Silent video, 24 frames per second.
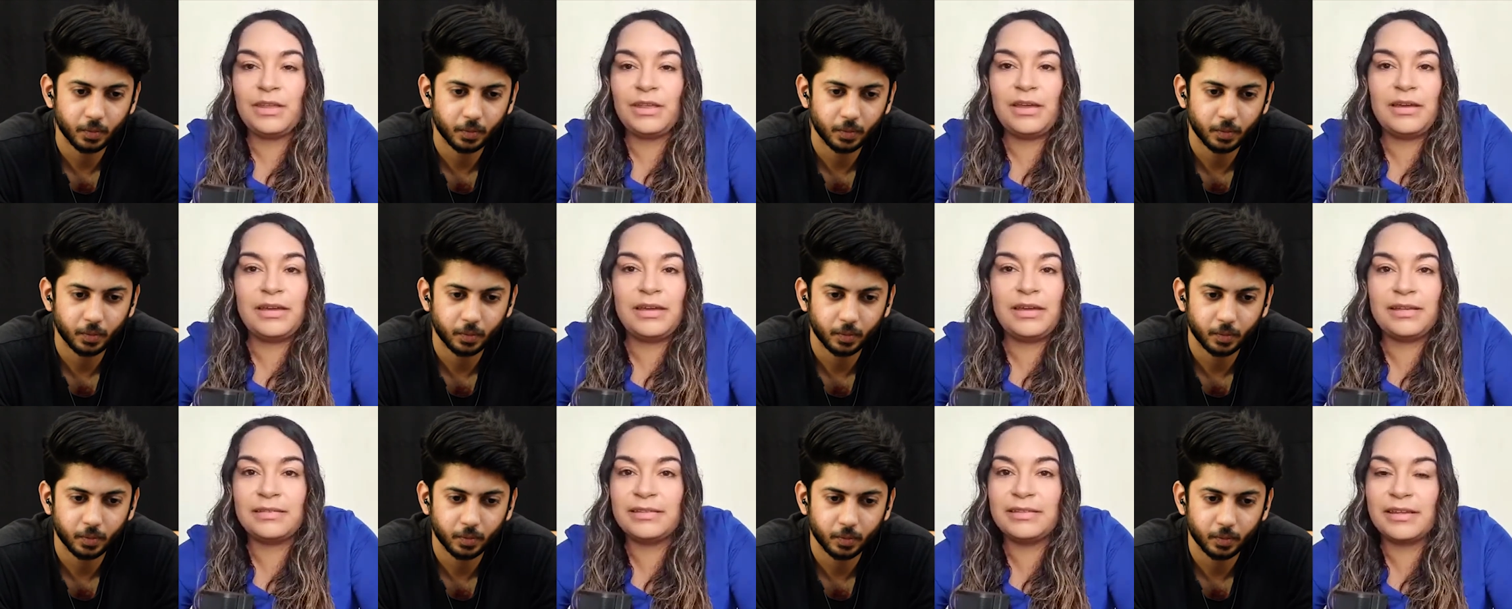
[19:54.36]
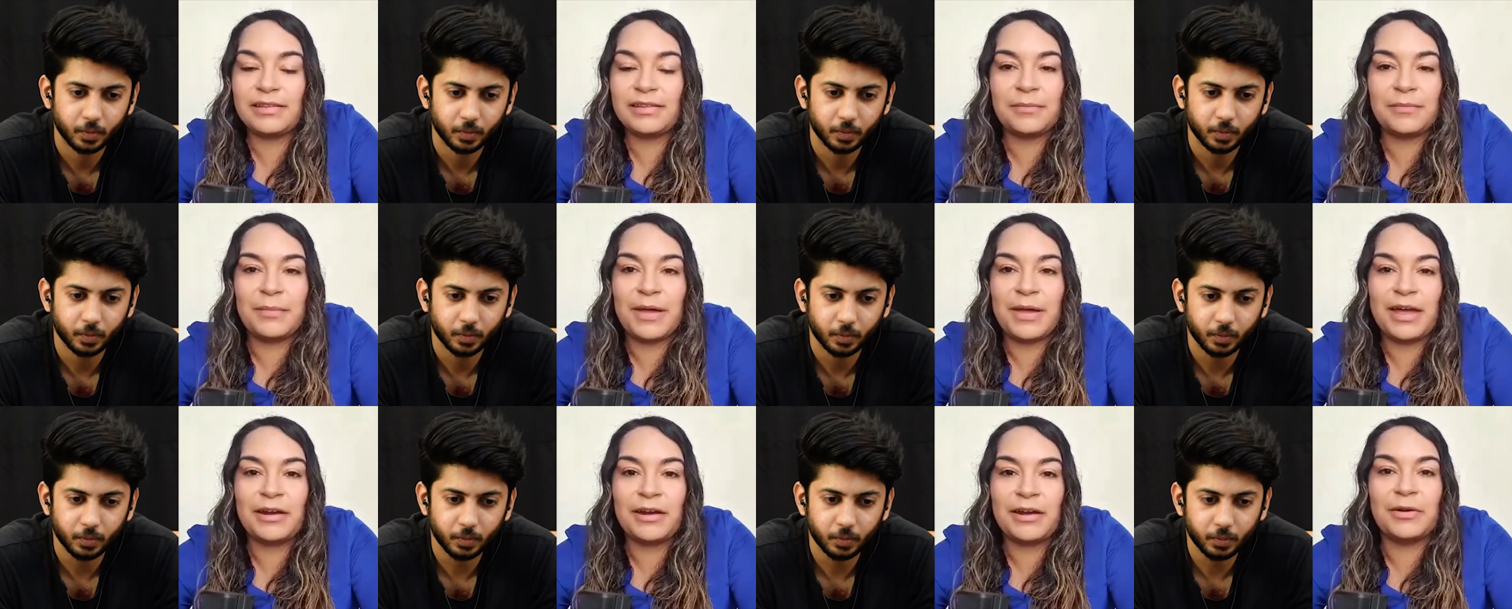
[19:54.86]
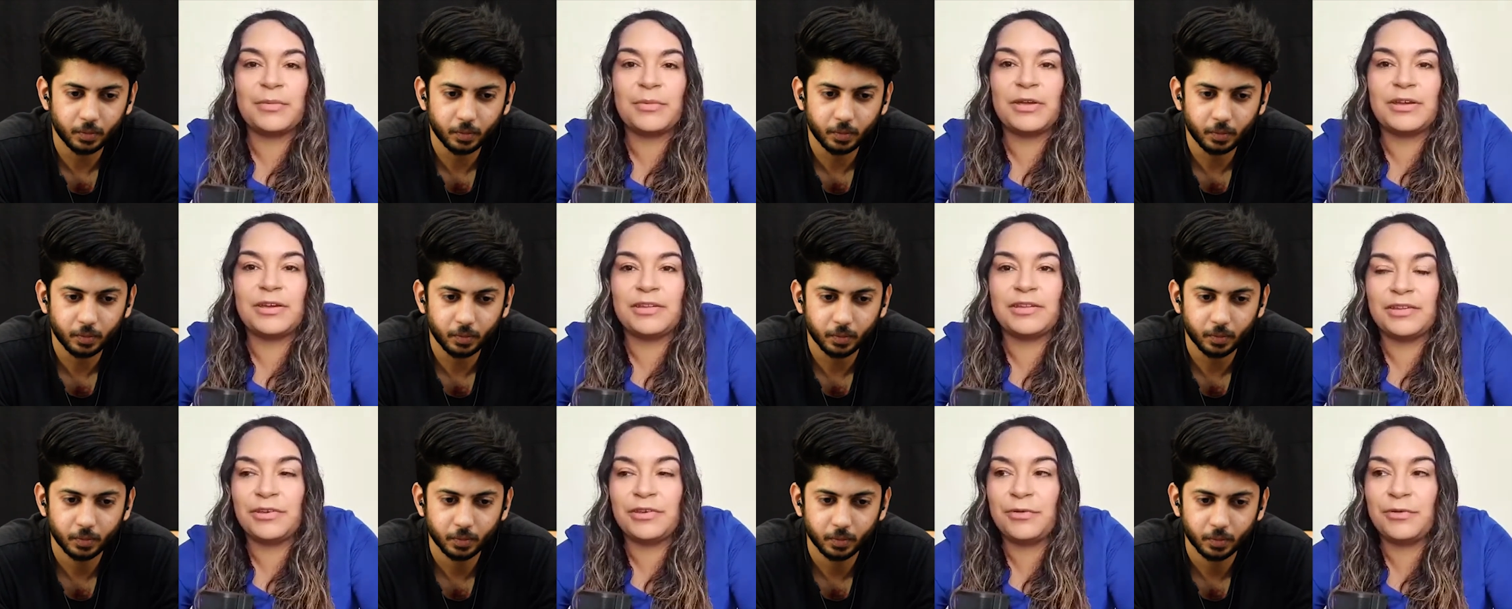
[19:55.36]
Speaker 1: it doesn't matter
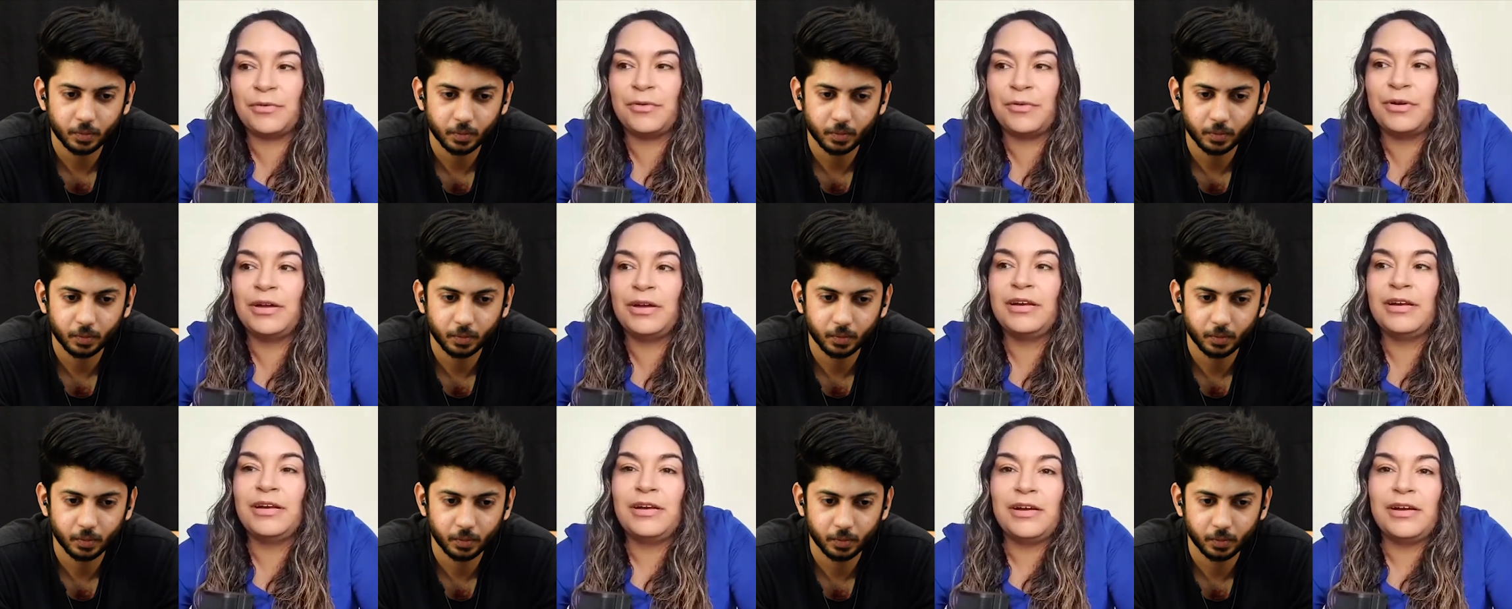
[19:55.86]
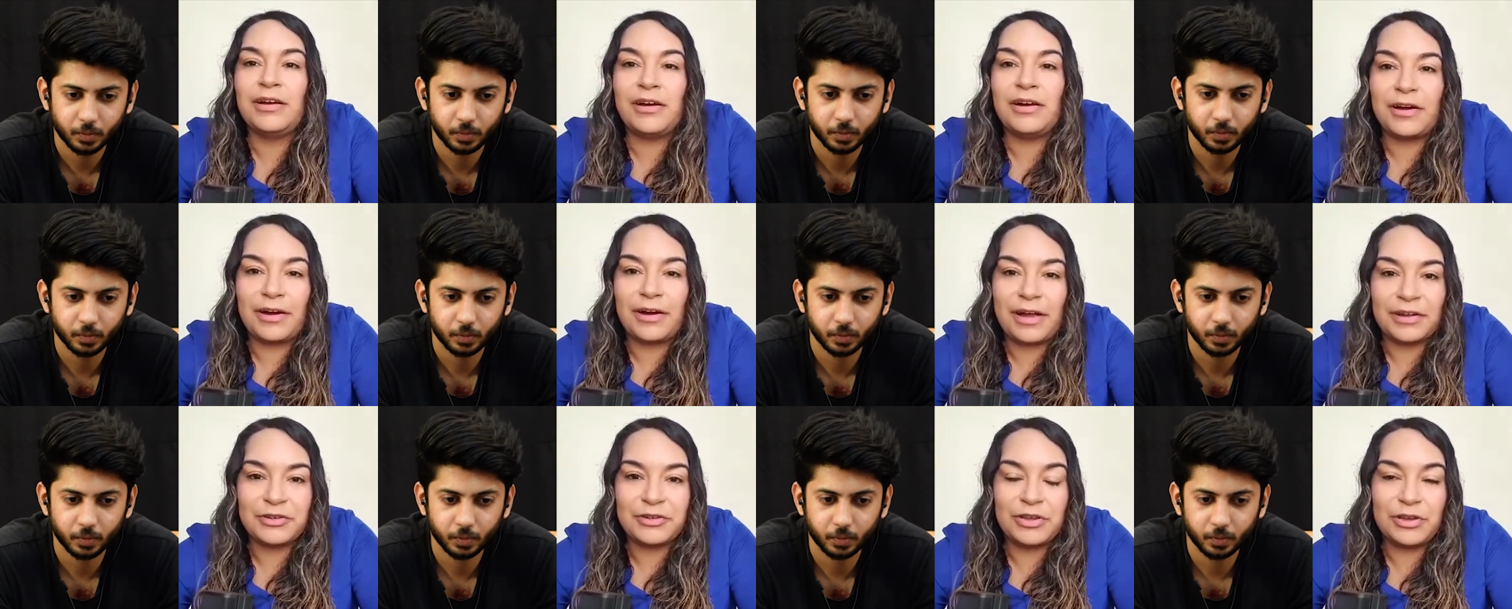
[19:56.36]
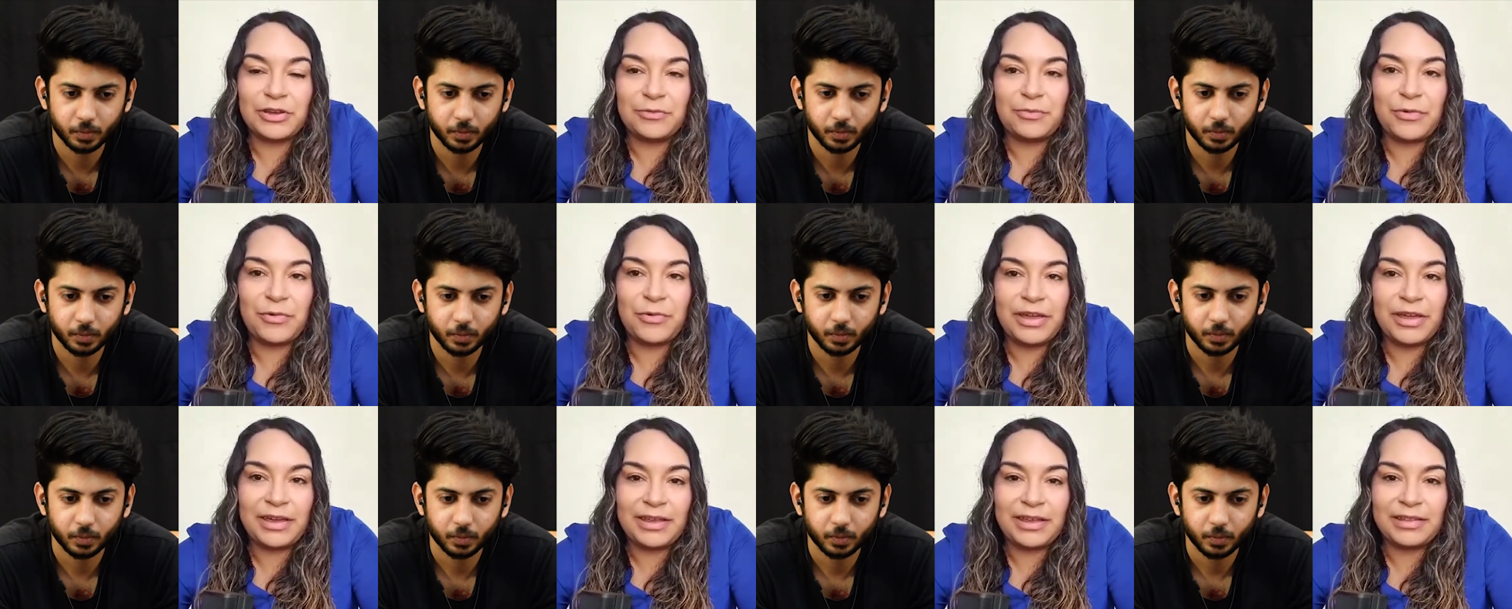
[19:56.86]
because you are actually
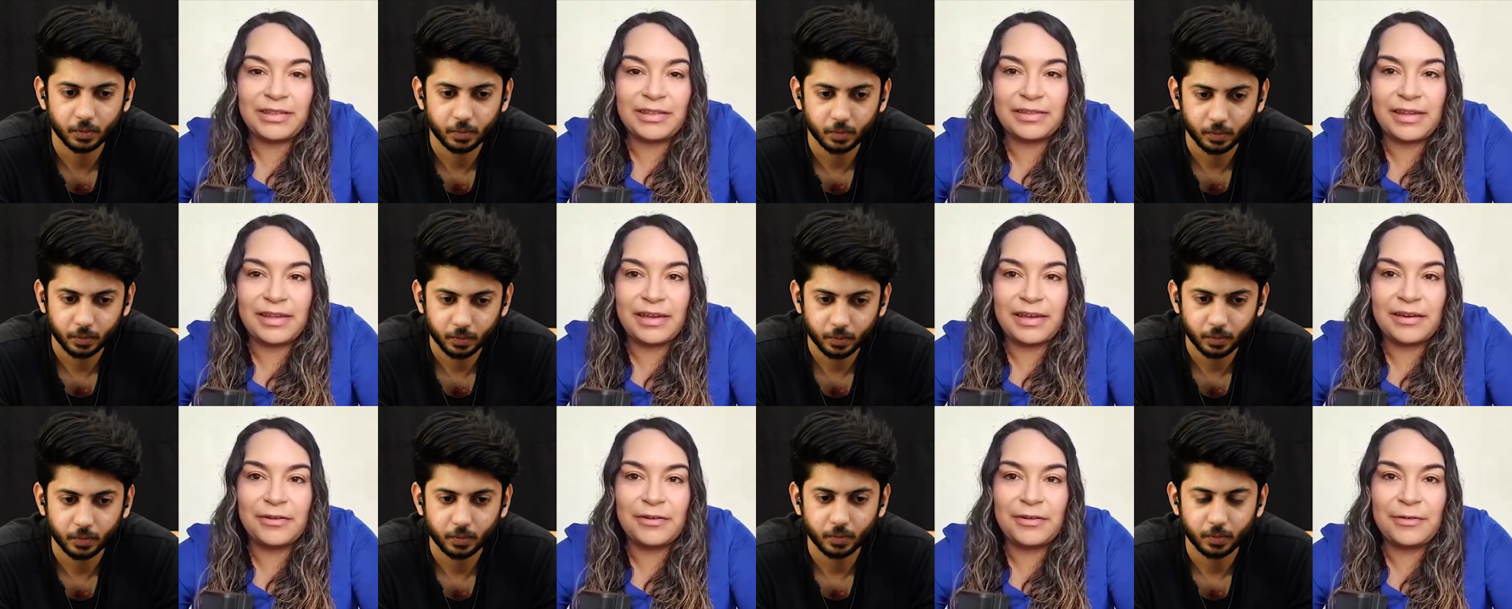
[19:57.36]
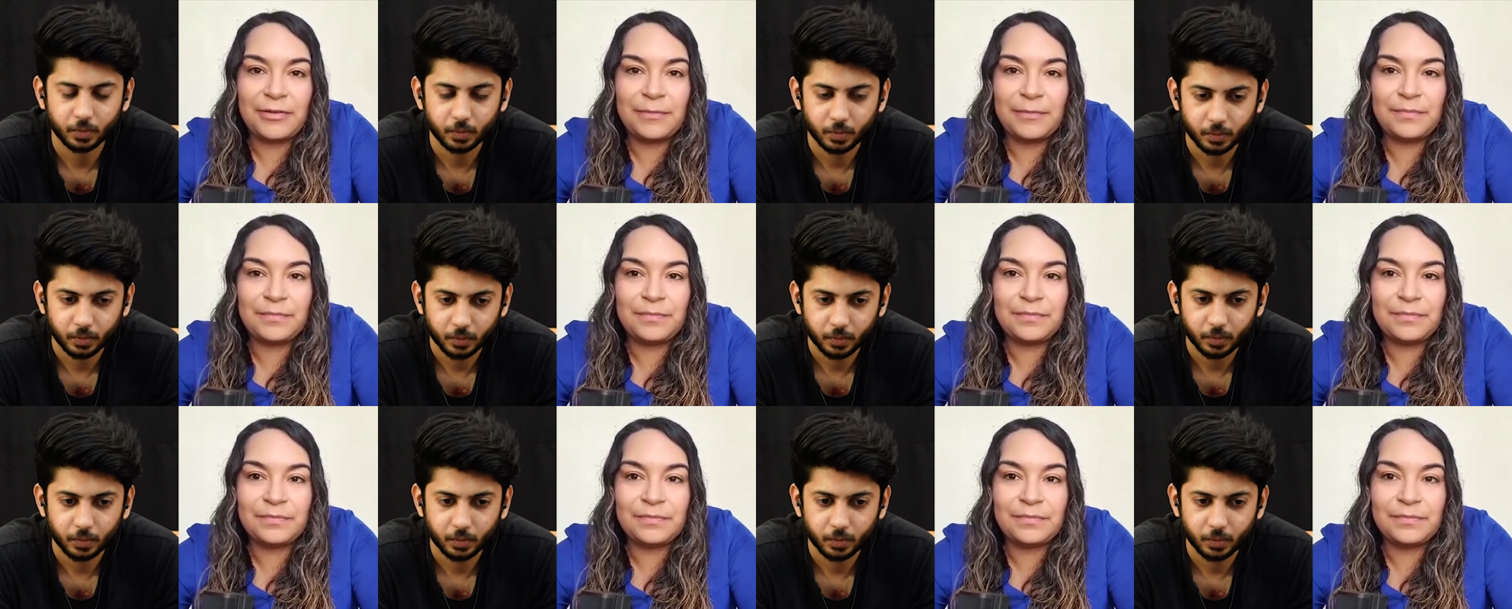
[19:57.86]
breaking the cycle.